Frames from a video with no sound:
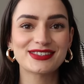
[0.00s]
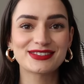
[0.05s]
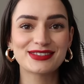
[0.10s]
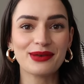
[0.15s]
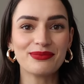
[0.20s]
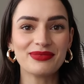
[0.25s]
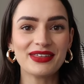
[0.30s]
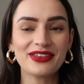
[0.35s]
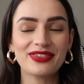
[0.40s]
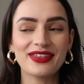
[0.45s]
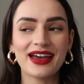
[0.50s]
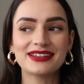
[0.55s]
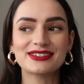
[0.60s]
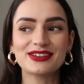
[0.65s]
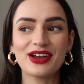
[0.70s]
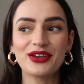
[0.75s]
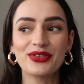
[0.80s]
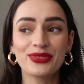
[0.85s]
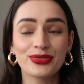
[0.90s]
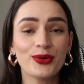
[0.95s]
something that
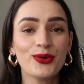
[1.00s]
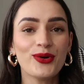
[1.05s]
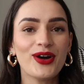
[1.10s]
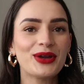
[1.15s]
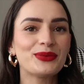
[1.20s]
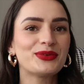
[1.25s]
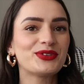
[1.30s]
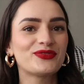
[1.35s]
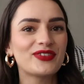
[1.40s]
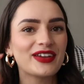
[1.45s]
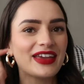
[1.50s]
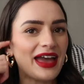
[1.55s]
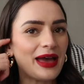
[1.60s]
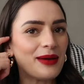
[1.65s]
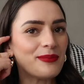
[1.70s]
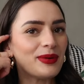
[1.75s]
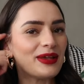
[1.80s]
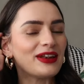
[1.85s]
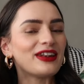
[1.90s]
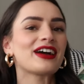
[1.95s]
I thought I would forget
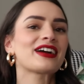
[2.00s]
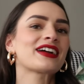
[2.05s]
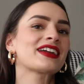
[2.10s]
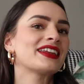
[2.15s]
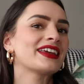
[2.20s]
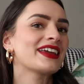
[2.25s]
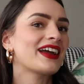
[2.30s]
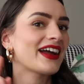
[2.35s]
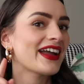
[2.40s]
but luckily